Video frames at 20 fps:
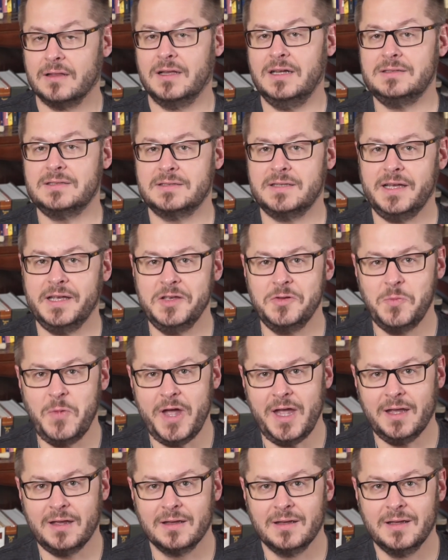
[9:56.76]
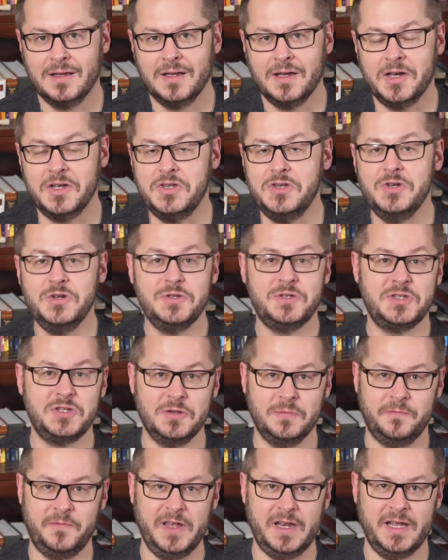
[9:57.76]
Let's say you make a
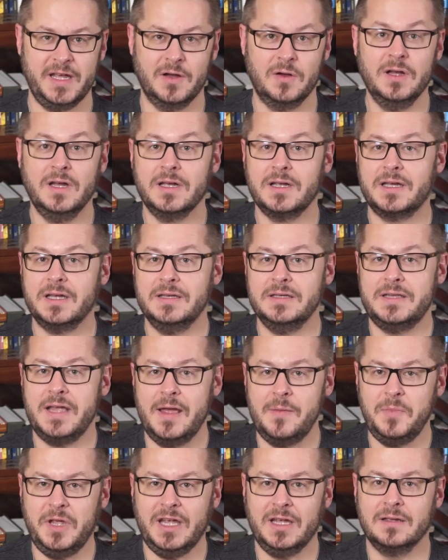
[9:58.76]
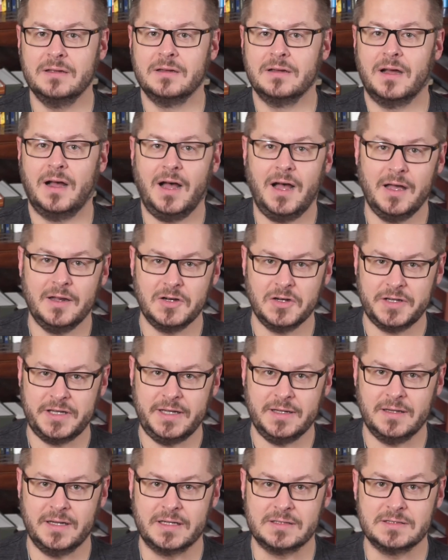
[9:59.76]
YouTube video condemning honor
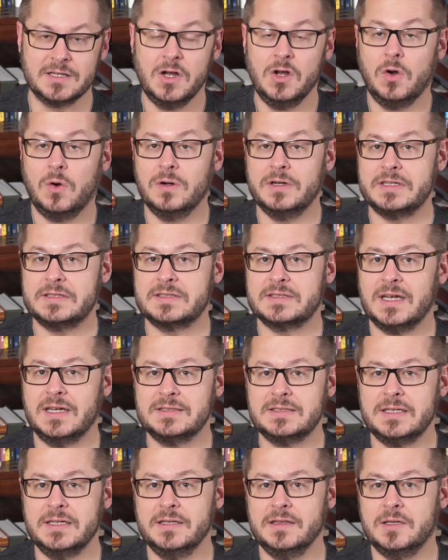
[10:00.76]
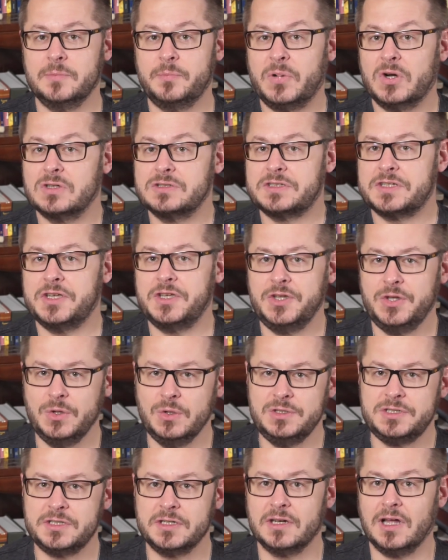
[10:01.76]
killings or discussing the
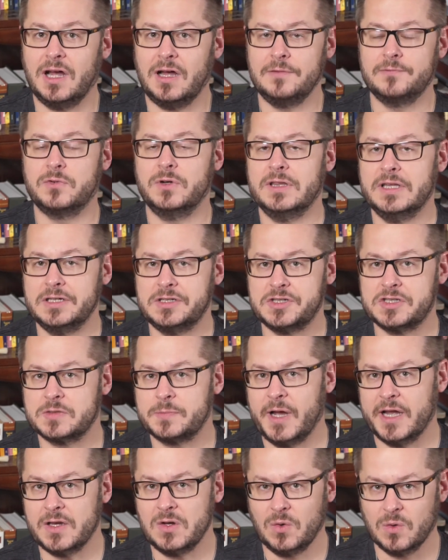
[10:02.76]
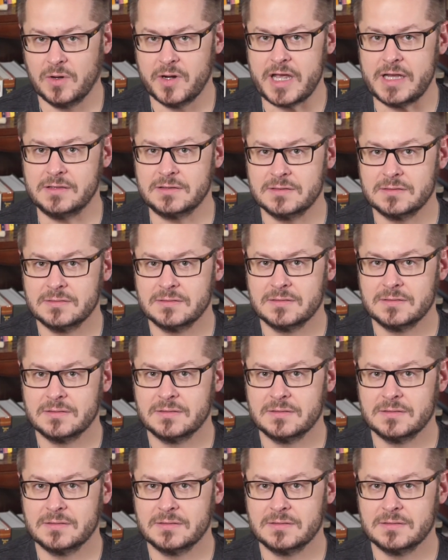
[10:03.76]
persecution of religious minorities.